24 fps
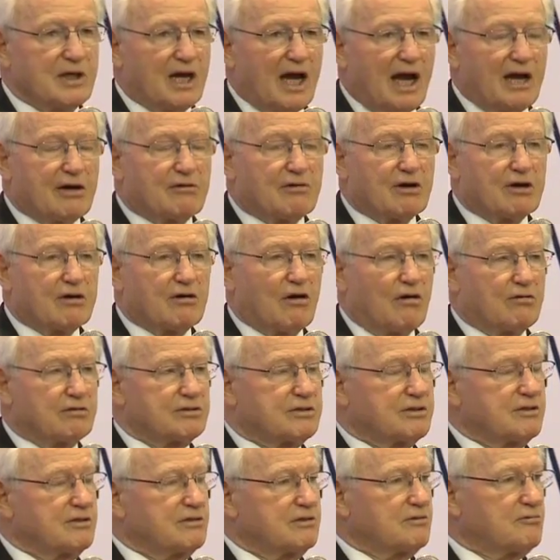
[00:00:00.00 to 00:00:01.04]

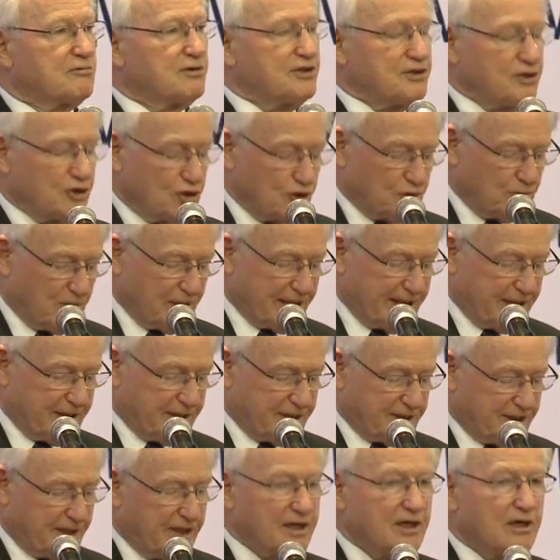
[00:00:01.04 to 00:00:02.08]
Agriculture, renewable
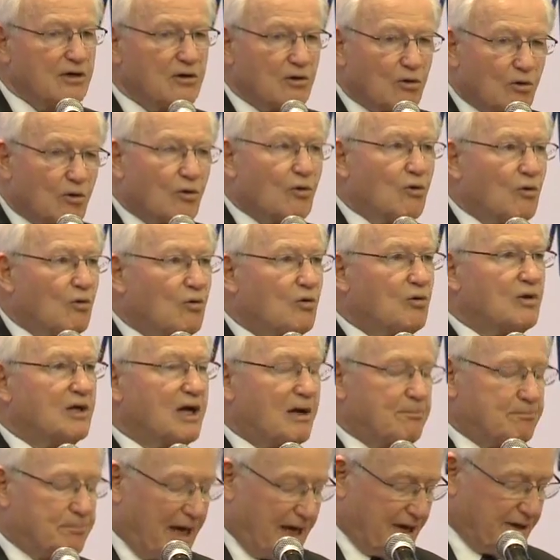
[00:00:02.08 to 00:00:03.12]
energy, all a
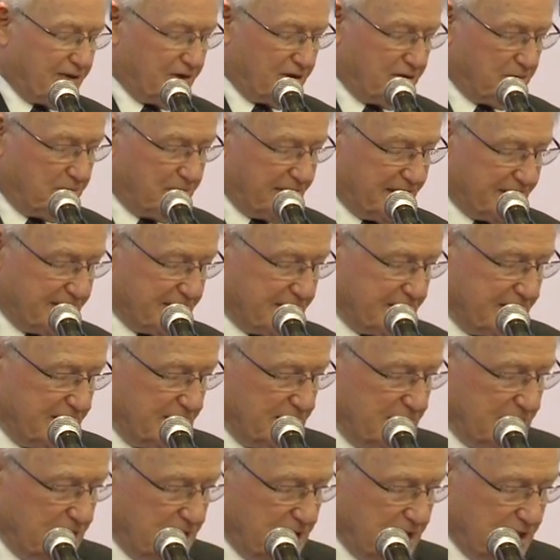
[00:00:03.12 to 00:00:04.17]
part of the mix.
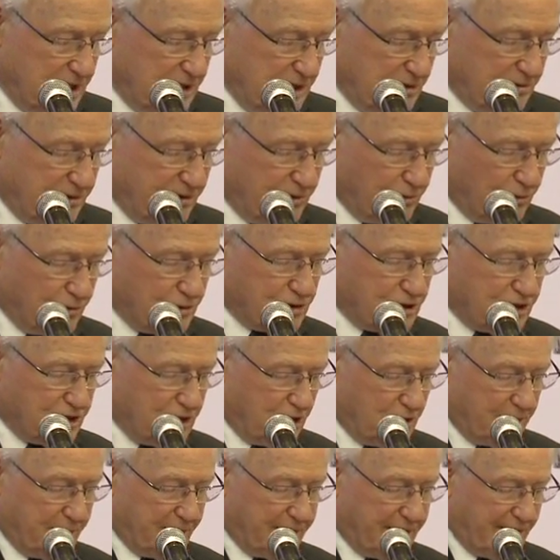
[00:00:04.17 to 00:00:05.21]
We're
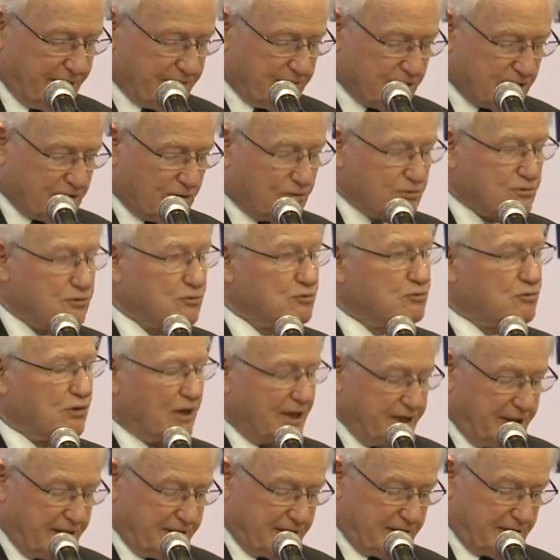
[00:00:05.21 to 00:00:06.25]
also an agricultural
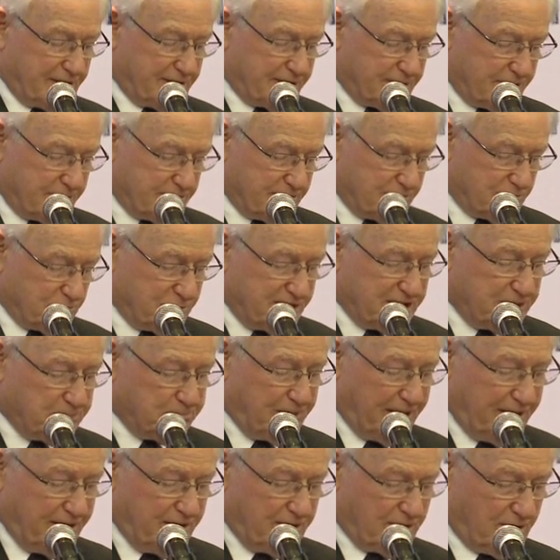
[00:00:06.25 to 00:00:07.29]
trading nation. We
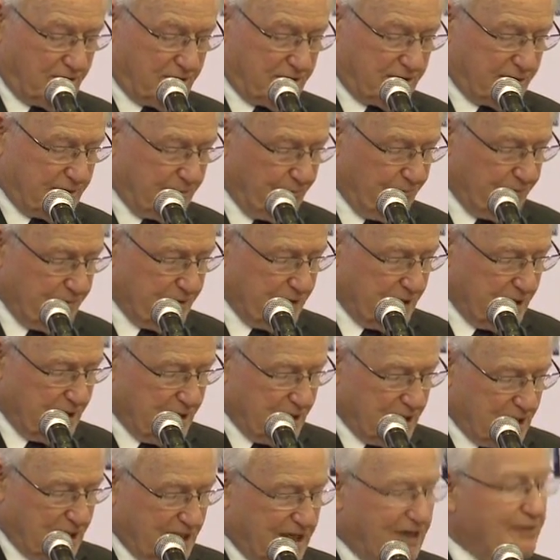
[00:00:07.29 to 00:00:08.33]
depend on it.
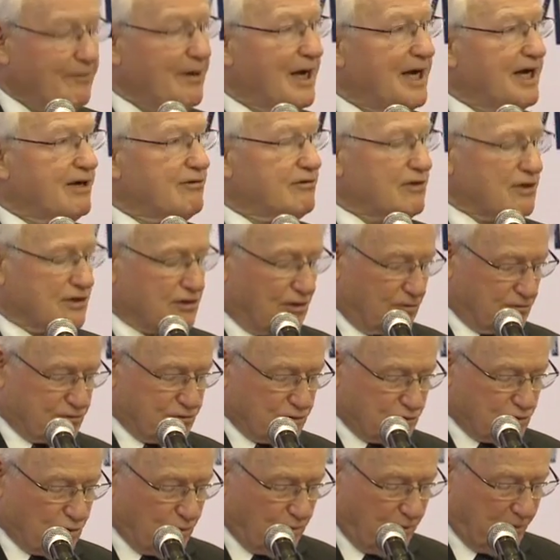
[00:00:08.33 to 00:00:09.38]
And our
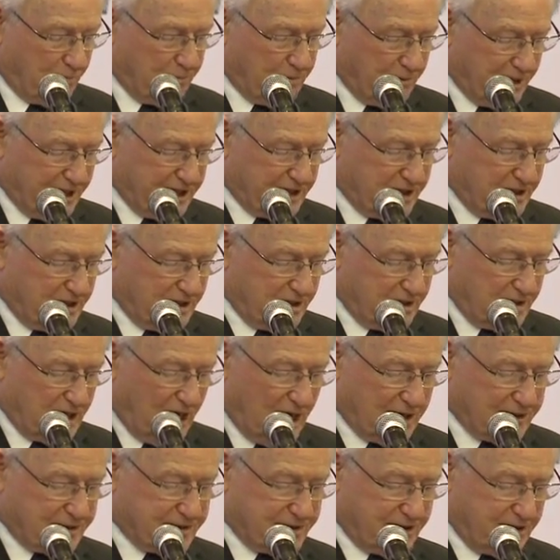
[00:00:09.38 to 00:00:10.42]
agricultural cooperation in
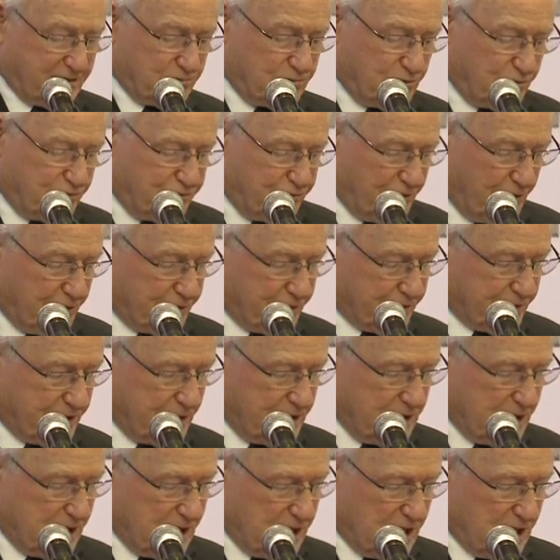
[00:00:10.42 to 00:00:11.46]
ASEAN will focus
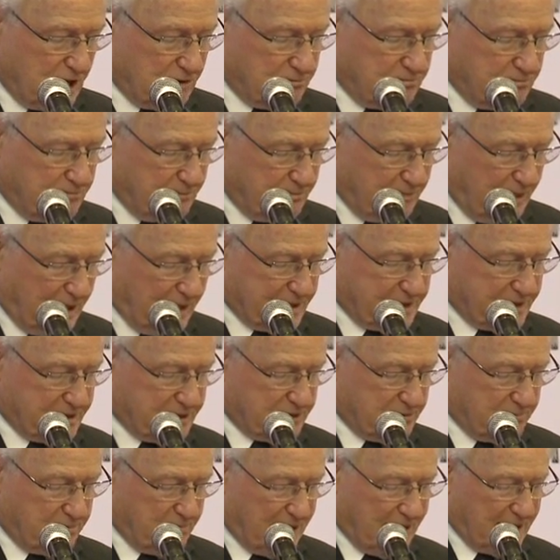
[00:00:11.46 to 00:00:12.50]
on market
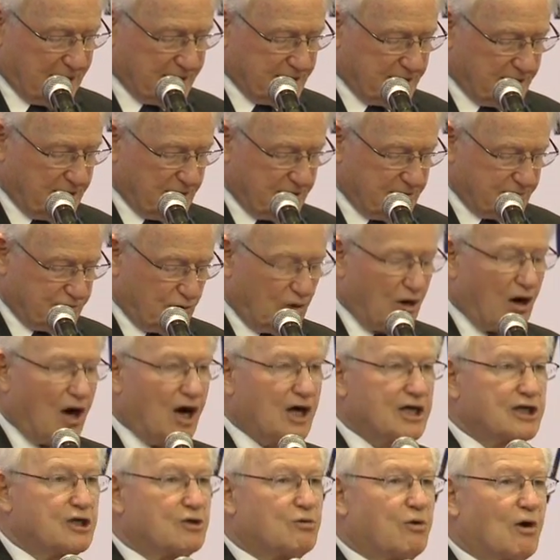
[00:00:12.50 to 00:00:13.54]
demand for
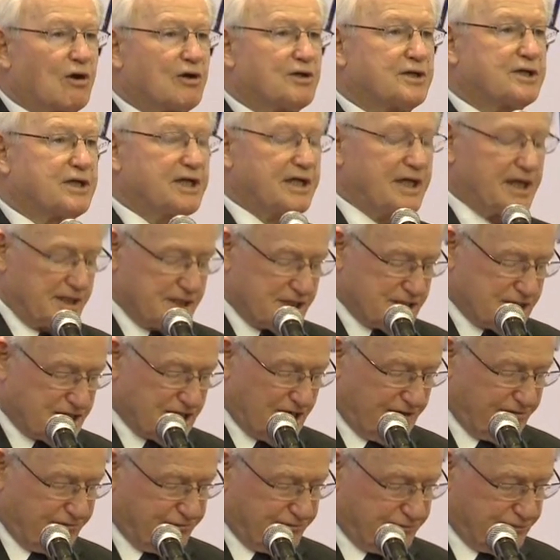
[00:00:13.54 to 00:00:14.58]
high quality and
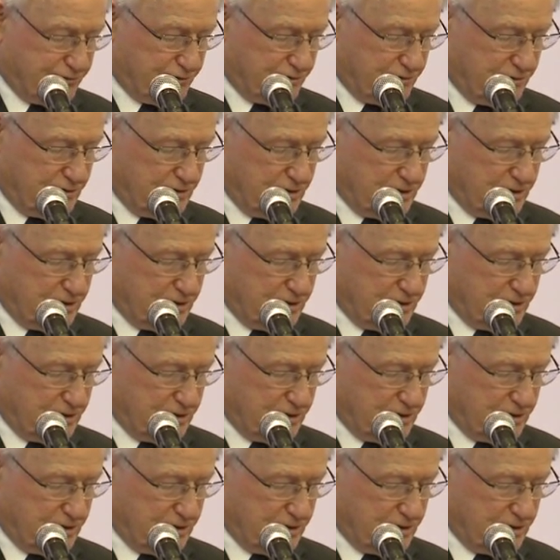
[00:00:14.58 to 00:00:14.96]
safe food,